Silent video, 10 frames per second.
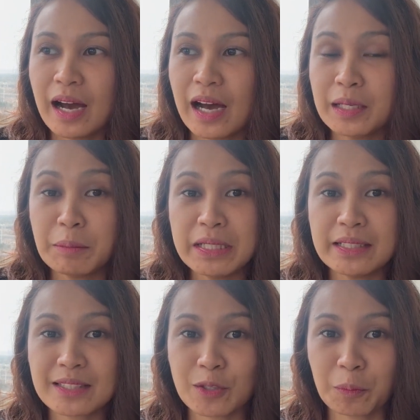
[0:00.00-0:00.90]

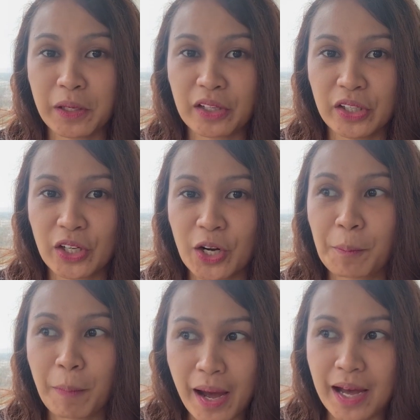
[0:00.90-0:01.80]
immediate superior,
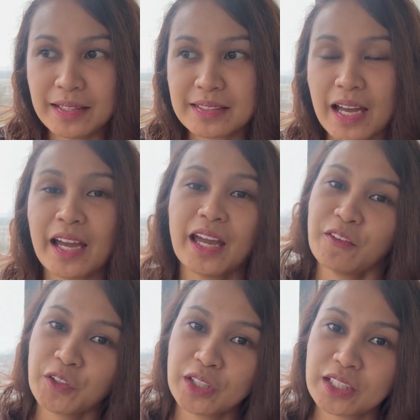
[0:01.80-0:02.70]
but I
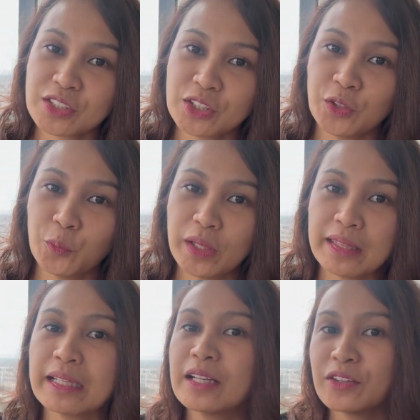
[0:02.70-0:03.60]
have connection
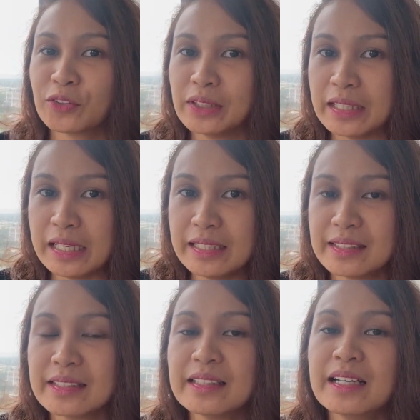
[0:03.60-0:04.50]
with another lead
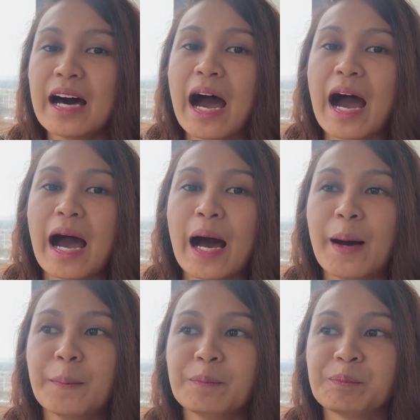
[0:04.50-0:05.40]

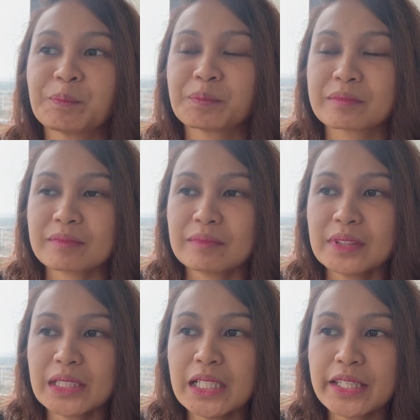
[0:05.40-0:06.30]

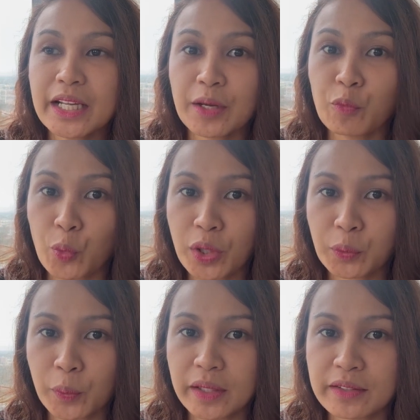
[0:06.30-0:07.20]
that I
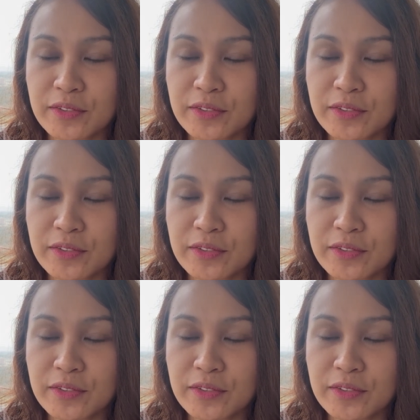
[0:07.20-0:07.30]
work with.